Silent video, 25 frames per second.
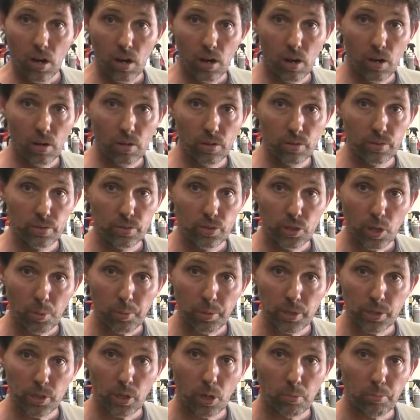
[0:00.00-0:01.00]
On top
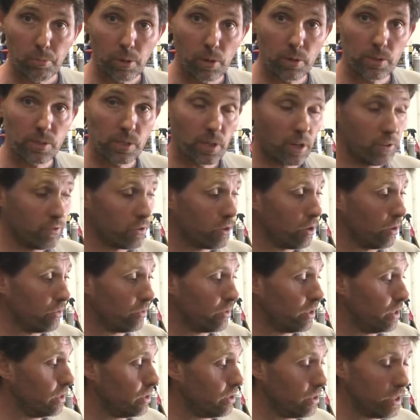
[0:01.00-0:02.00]
of the top box I've
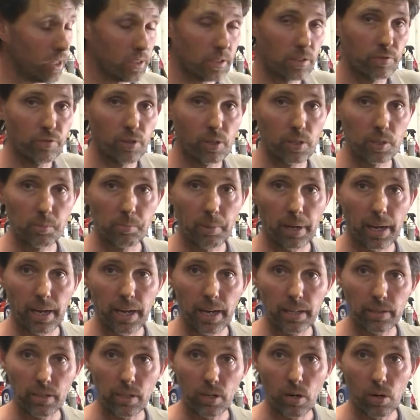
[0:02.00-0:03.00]
got this Desert Fox
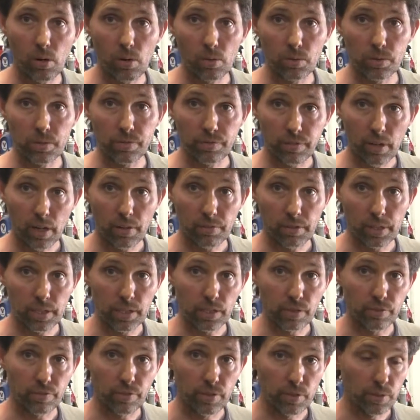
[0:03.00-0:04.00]
bag that holds 5
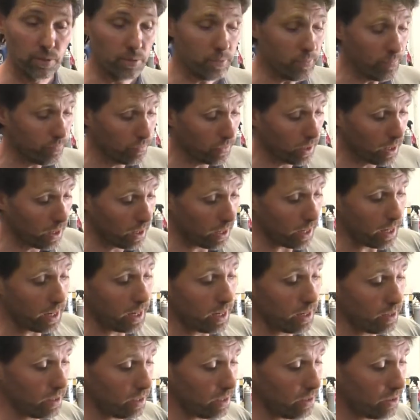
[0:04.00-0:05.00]
litres of fuel,
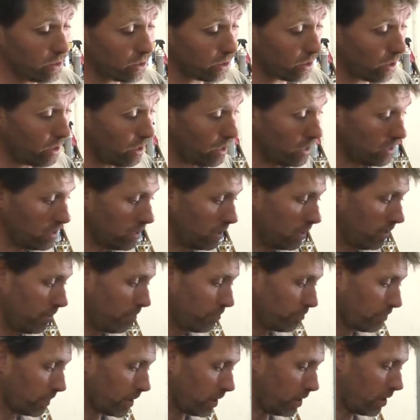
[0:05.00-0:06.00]
and inside
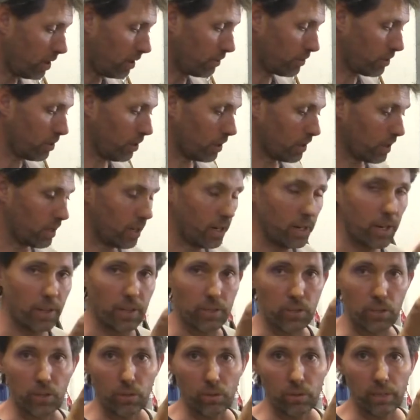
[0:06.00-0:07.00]
I've got another
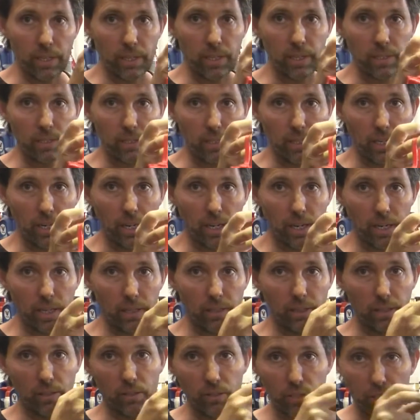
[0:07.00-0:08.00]
2 litres in a
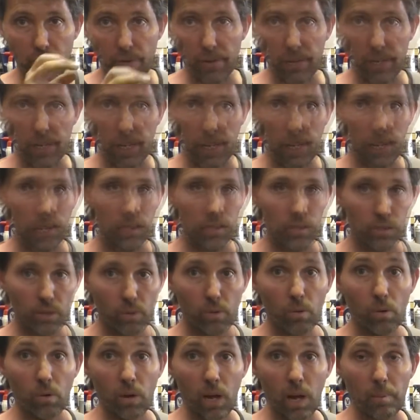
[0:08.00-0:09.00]
little jerry can. So
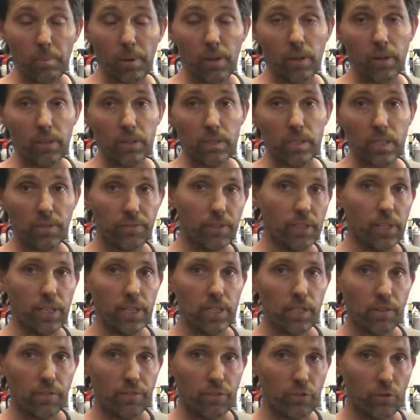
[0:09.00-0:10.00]
all up I've got 7
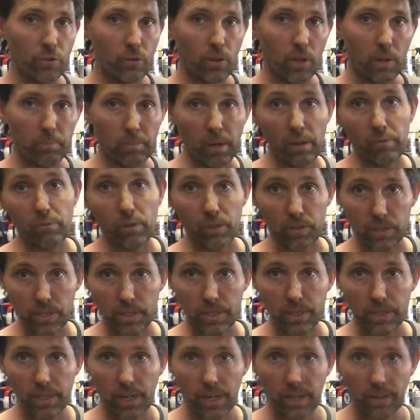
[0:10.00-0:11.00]
litres of fuel above what's in
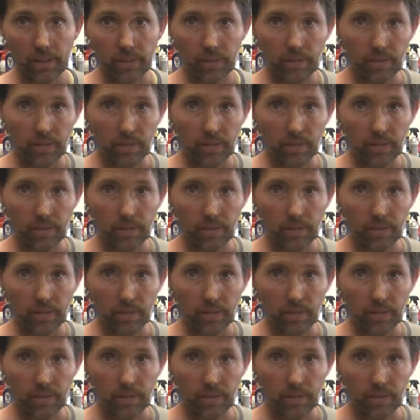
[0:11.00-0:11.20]
the tank.